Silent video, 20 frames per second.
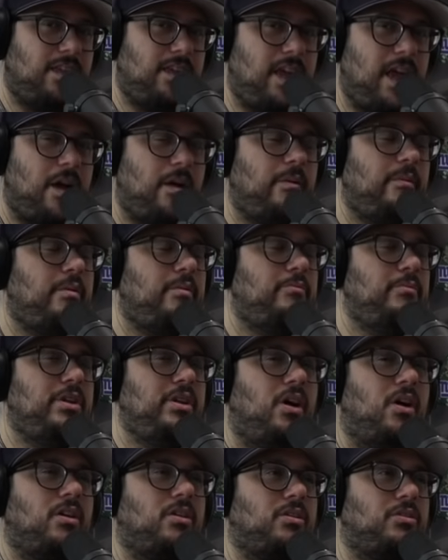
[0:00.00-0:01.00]
I th yeah, we
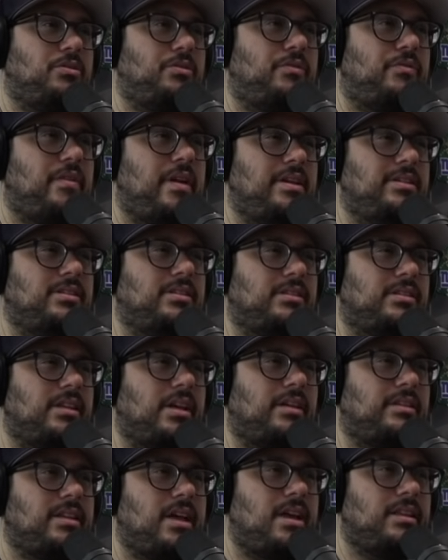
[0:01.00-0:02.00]
all go through phases
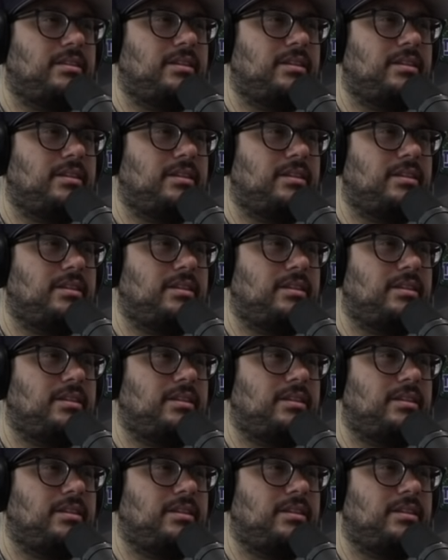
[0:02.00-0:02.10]
like that